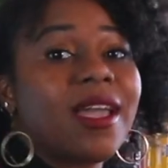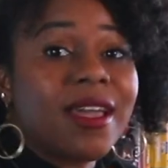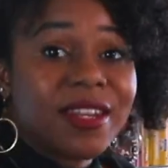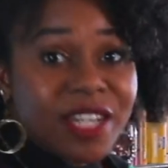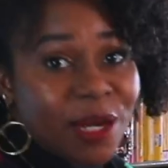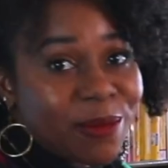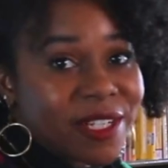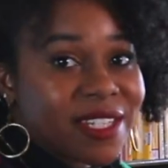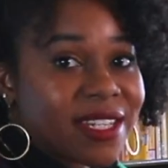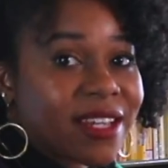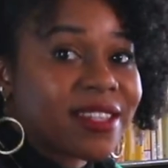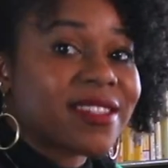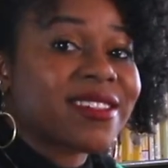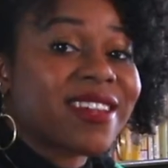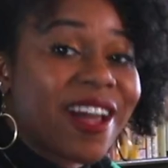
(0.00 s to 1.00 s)
Number
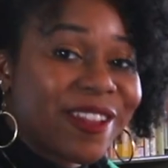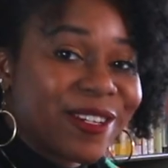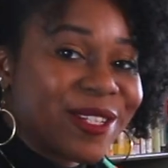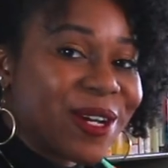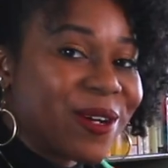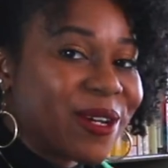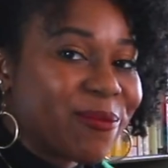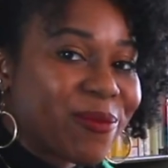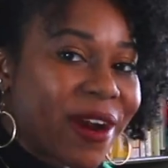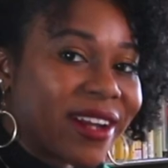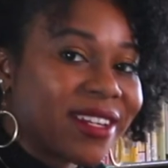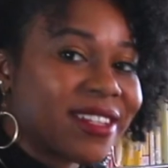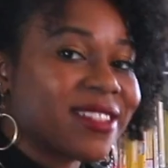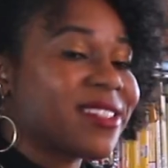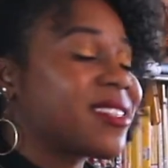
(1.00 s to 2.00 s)
6, color tone and brightness.